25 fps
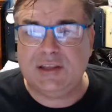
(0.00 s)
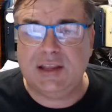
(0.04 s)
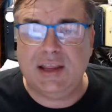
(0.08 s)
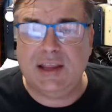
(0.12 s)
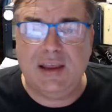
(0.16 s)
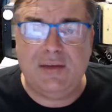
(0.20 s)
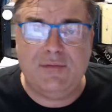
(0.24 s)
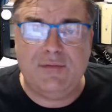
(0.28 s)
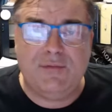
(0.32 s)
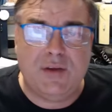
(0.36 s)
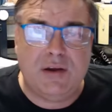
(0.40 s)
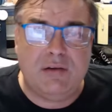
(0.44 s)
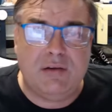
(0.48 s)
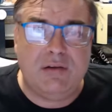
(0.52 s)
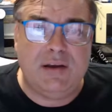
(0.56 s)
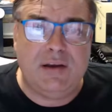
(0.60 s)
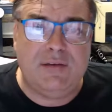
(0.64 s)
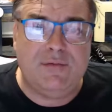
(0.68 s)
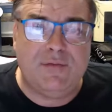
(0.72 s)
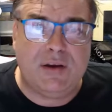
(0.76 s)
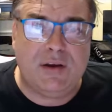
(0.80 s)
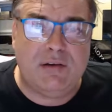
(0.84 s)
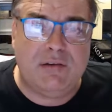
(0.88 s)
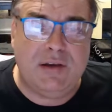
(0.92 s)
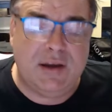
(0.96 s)
there. Very,
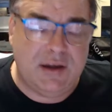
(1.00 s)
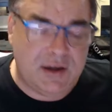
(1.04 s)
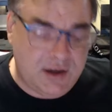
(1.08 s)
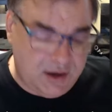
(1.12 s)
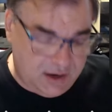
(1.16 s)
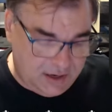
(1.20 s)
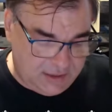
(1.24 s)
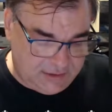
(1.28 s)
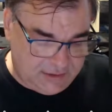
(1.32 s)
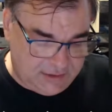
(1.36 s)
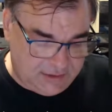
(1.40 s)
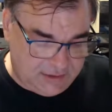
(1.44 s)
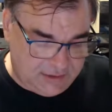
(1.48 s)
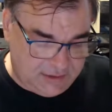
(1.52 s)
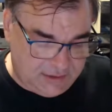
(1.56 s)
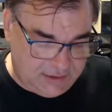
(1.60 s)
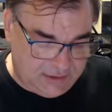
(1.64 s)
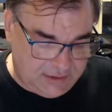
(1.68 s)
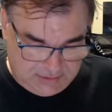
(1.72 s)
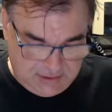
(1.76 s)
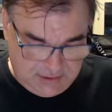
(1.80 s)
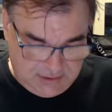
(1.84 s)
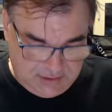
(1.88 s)
very nice.